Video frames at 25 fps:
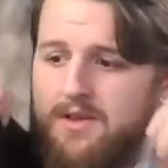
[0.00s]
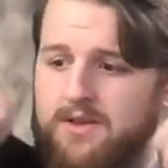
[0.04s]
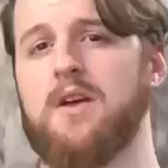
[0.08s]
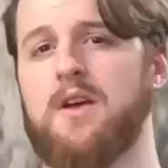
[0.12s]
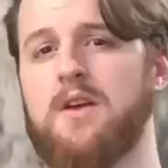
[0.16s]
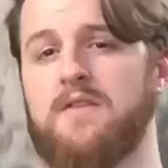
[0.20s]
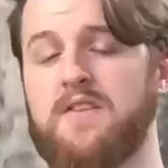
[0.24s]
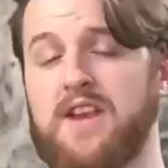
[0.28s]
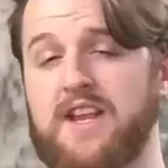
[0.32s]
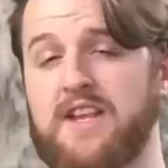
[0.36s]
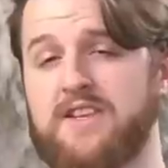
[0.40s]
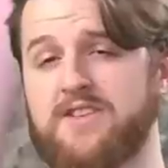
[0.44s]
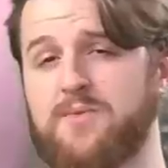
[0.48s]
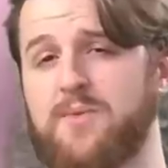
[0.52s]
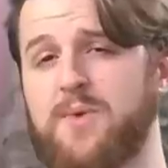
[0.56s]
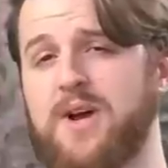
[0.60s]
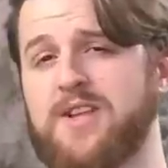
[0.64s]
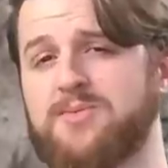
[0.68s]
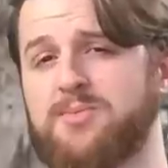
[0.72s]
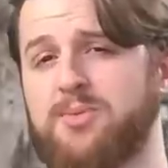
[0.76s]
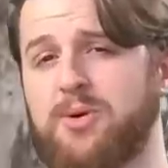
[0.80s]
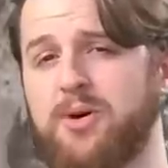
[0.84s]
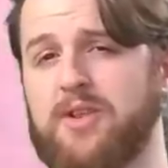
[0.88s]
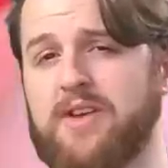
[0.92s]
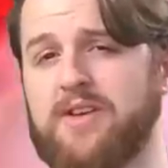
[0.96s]
If you need
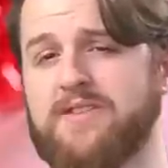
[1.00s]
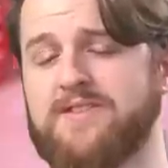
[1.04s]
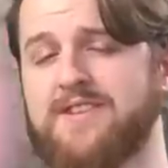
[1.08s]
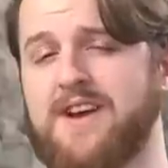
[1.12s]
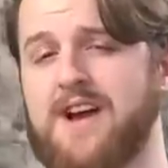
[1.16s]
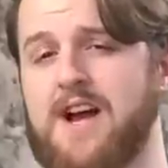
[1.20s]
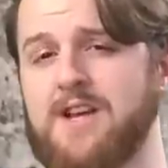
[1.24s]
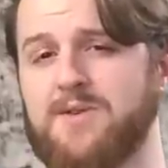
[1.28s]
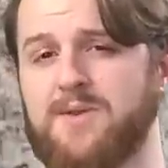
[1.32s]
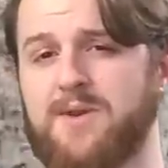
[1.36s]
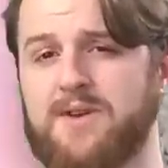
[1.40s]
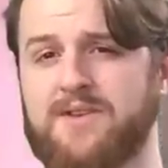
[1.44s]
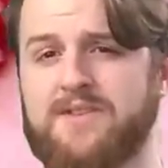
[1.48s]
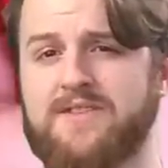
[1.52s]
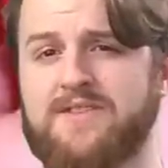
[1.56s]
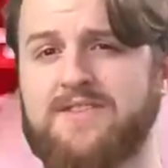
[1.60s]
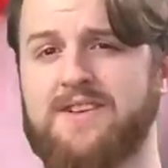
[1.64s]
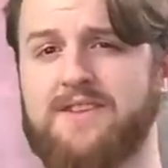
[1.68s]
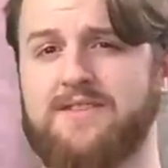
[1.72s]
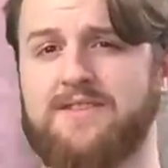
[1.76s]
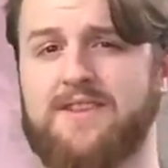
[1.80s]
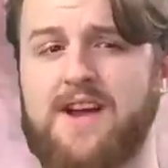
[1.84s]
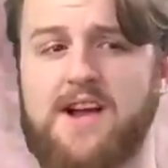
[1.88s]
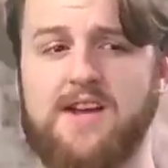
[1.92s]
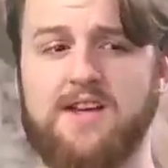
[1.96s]
somewhere to put those dice, we also
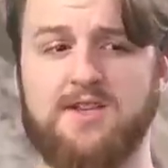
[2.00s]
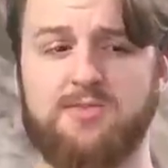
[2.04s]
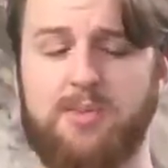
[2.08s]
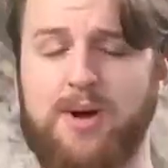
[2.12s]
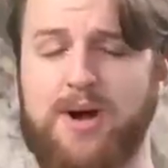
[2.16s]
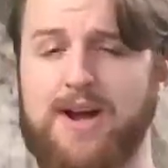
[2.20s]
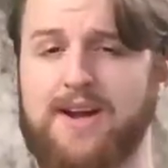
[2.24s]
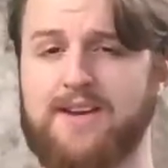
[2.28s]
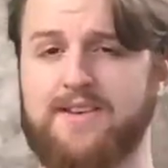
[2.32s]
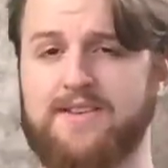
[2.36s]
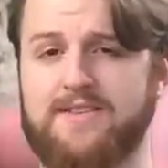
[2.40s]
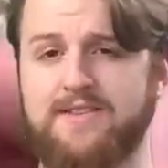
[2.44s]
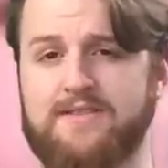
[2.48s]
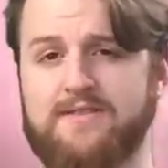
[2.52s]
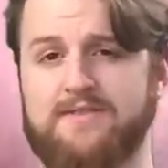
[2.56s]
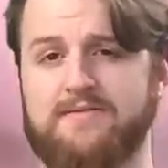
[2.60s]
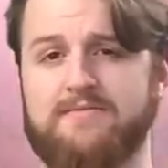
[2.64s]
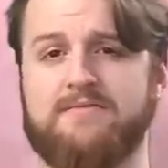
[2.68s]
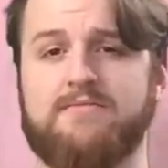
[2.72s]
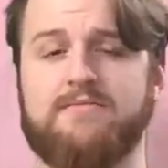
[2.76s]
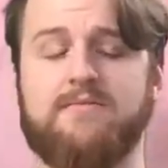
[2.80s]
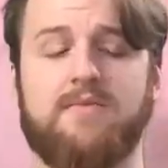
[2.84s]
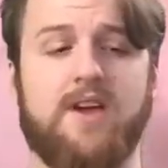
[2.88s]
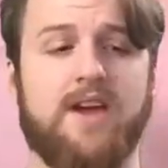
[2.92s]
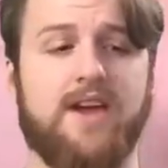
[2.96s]
sell dice bags.
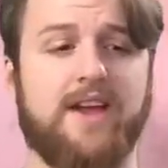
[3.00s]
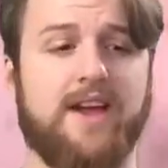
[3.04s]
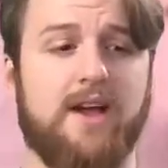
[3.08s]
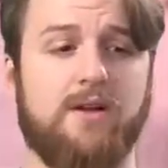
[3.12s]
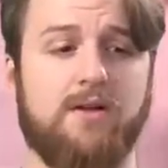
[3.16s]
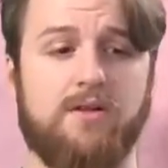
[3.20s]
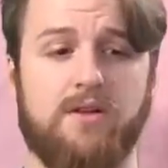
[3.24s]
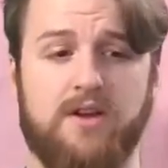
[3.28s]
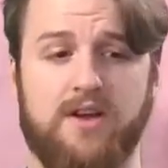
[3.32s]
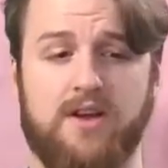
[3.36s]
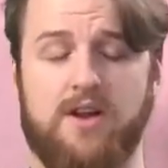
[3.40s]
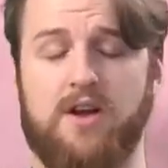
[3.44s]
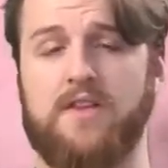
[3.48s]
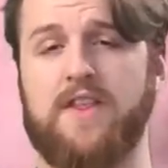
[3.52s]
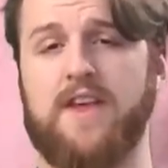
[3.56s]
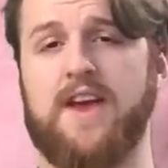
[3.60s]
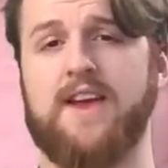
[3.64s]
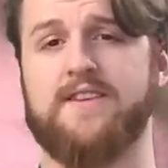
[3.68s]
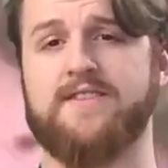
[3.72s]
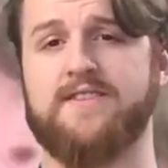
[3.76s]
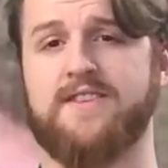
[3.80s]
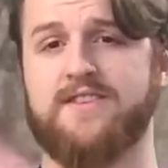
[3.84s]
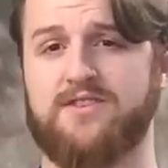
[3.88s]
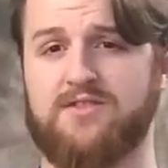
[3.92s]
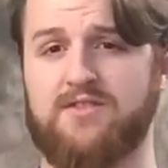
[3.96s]
There you go, look at all
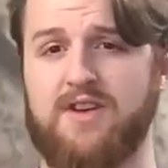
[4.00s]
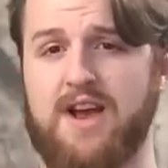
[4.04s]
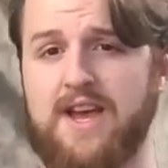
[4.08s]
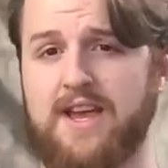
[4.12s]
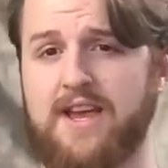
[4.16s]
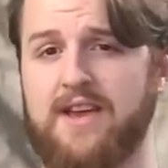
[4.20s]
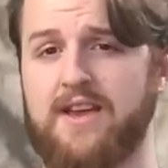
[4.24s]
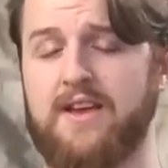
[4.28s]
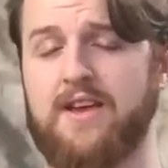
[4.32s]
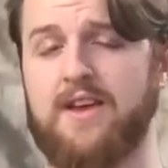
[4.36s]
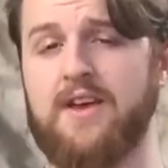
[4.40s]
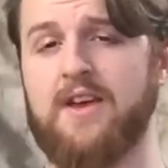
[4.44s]
this, it's great.